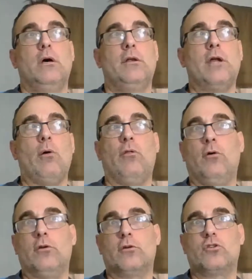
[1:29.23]
Not
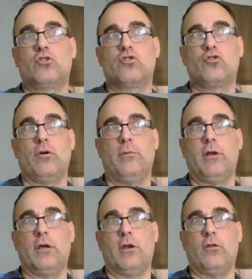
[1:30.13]
without it
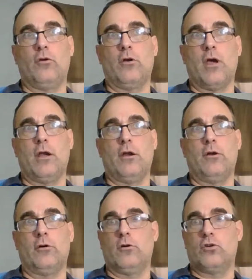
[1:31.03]
attributing another nine
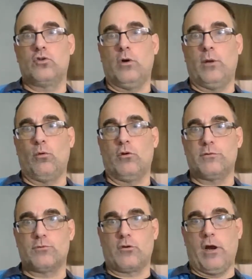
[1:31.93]
hundred twenty more
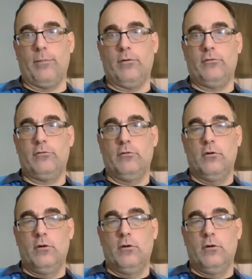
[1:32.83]
subscribers.